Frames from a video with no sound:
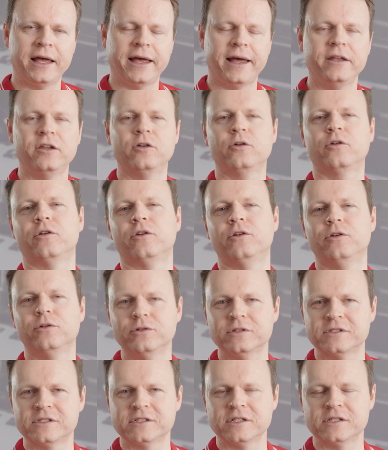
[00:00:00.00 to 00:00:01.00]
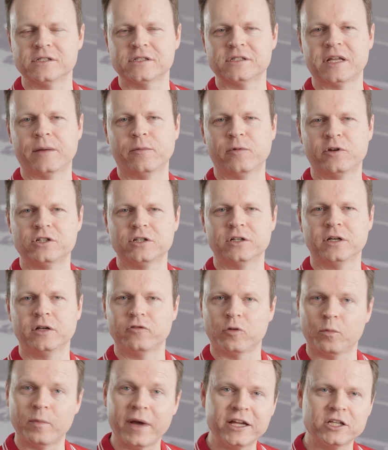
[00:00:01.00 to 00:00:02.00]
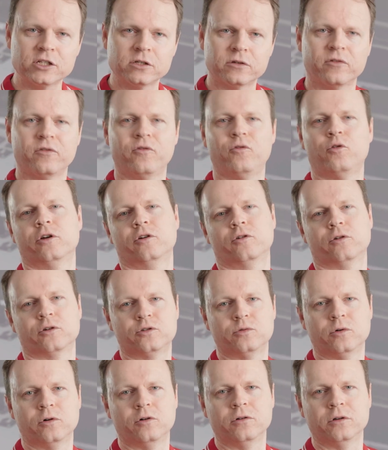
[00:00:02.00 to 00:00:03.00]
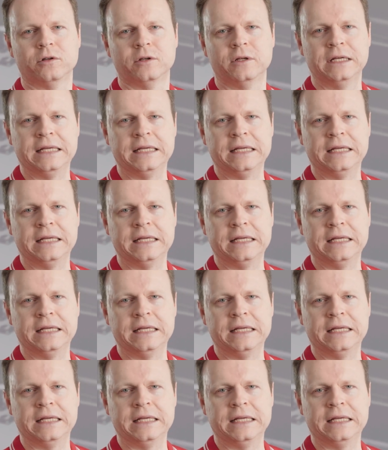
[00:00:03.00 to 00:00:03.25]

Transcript: and you can use this temperature information for the control.